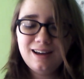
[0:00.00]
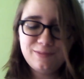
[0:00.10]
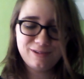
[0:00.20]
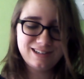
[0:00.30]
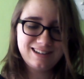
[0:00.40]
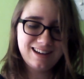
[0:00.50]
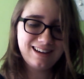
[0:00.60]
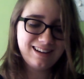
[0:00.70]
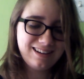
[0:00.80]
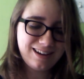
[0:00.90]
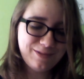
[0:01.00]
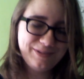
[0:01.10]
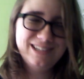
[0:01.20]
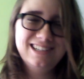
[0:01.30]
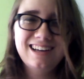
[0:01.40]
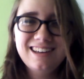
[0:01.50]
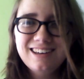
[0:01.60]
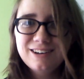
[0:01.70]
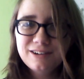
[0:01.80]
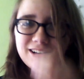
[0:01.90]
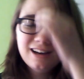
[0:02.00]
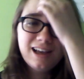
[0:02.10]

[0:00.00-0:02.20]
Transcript: appreciate it. I appreciate you.